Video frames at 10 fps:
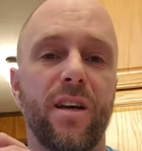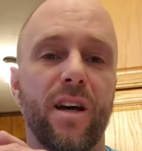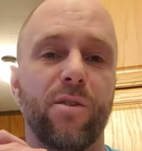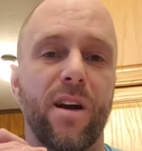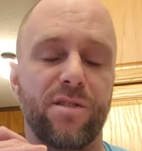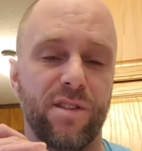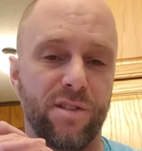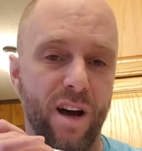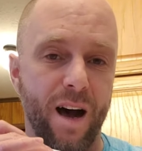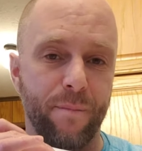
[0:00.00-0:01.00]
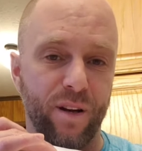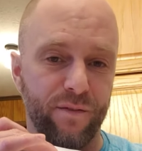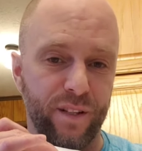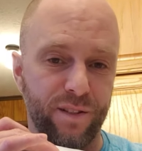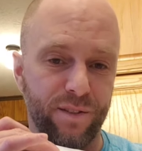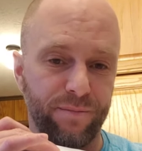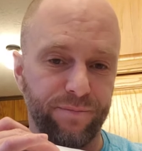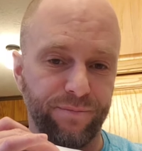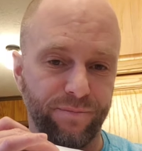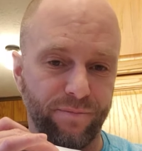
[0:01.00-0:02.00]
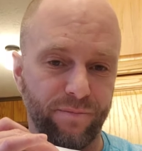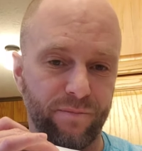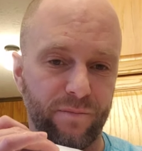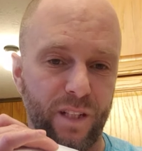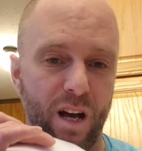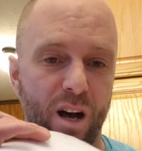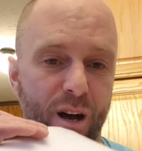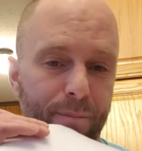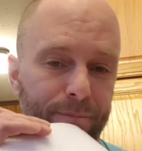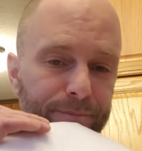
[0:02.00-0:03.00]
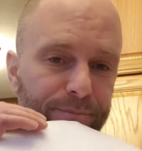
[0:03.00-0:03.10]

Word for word: across the top of it, um,